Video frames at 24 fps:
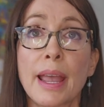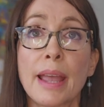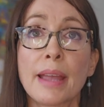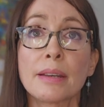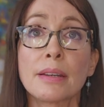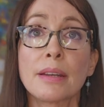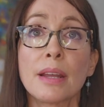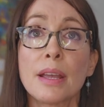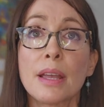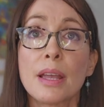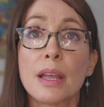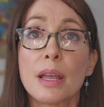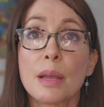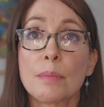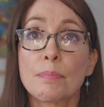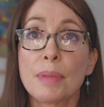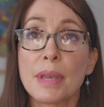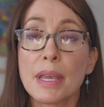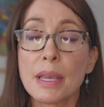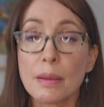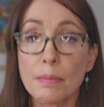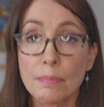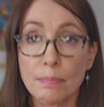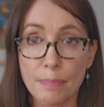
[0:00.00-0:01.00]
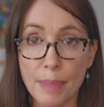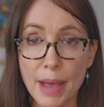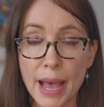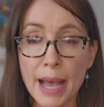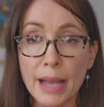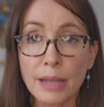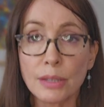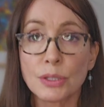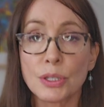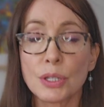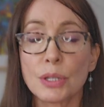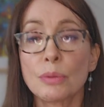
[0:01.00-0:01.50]
and being
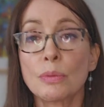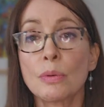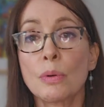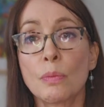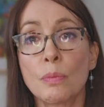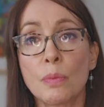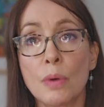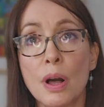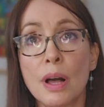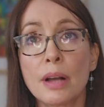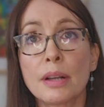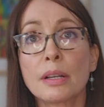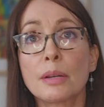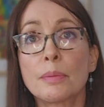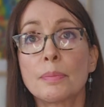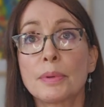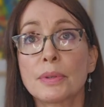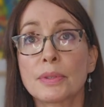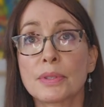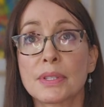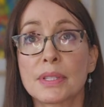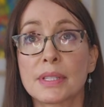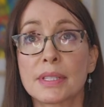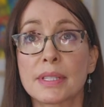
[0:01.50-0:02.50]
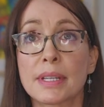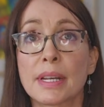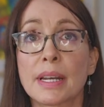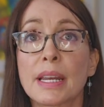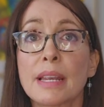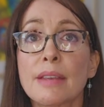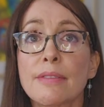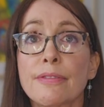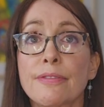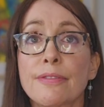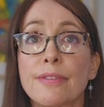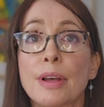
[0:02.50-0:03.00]
back to a walkable
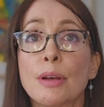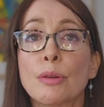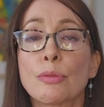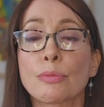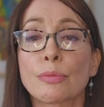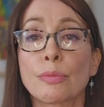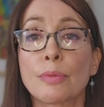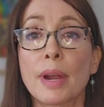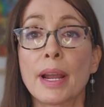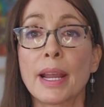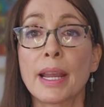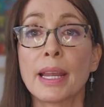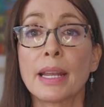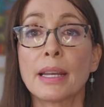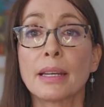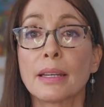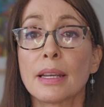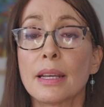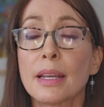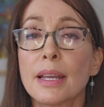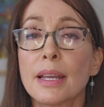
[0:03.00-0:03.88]
city felt right.